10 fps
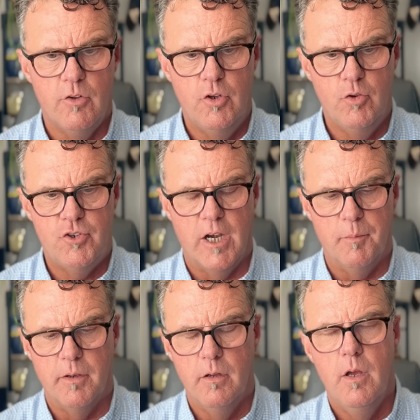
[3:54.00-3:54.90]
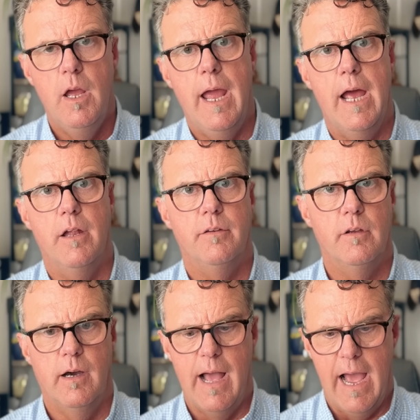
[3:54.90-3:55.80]
new chairman, and
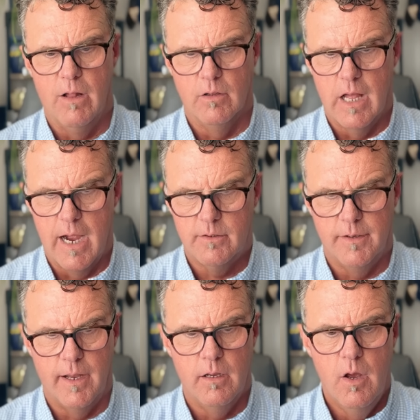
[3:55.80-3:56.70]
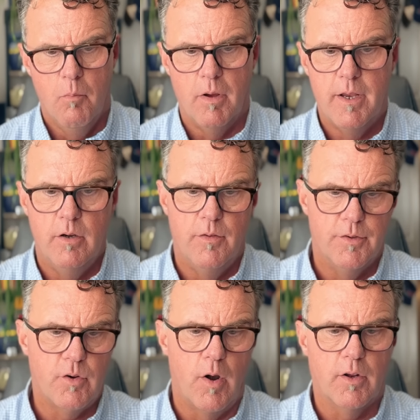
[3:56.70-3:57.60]
uh, Al today. But here,
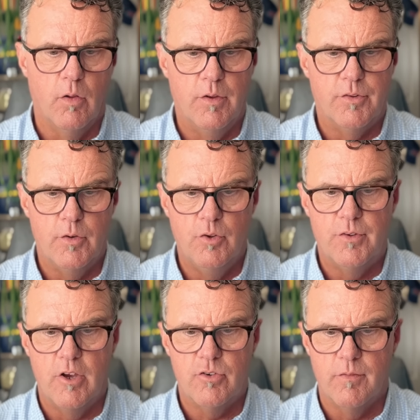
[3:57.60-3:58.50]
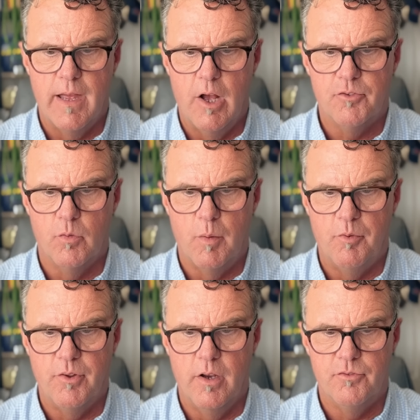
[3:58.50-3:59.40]
this article is a new session of the House of
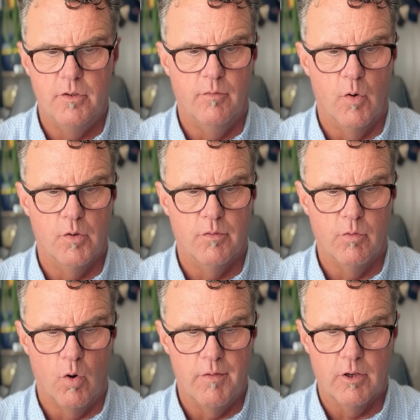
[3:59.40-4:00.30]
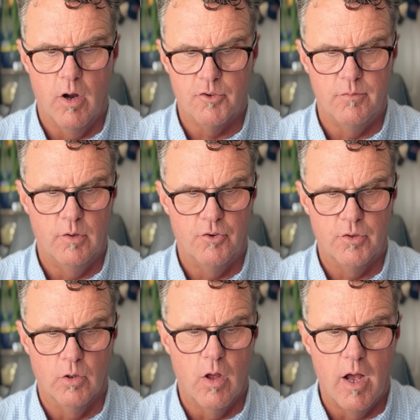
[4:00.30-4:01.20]
Representatives to vote on the floor of the
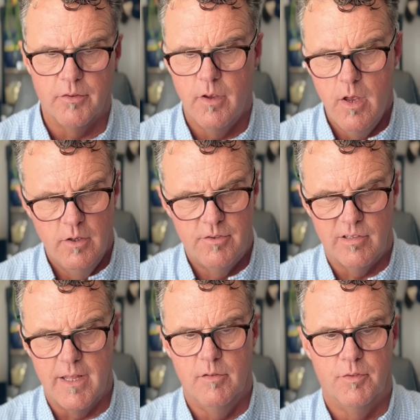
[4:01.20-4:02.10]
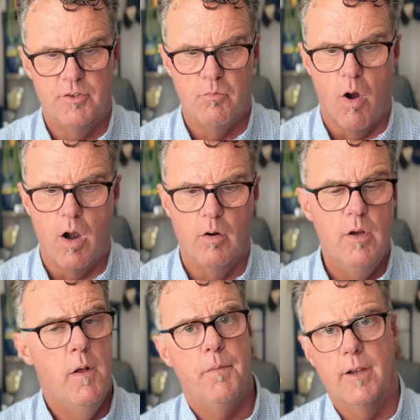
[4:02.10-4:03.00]
controversial laws slated for
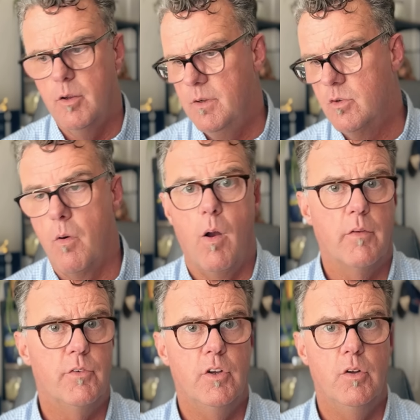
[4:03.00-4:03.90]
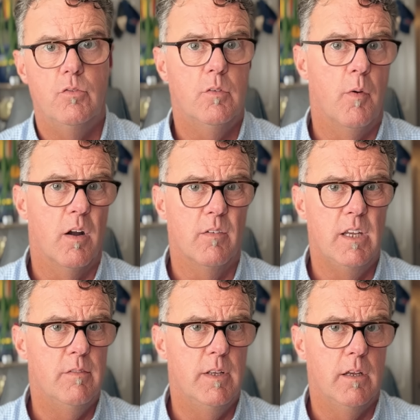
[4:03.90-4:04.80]
tomorrow. That could be tomorrow afternoon, tomorrow
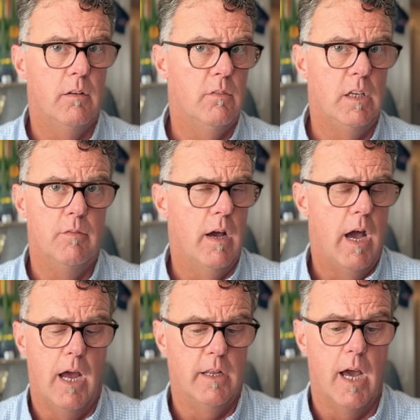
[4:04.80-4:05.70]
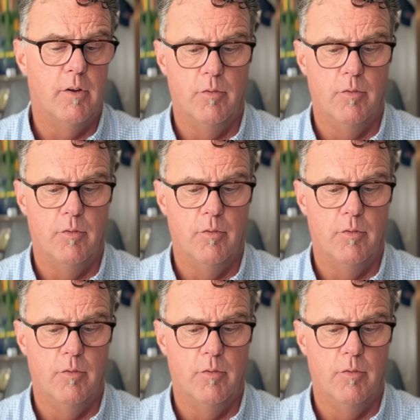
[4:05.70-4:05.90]
evening. I, I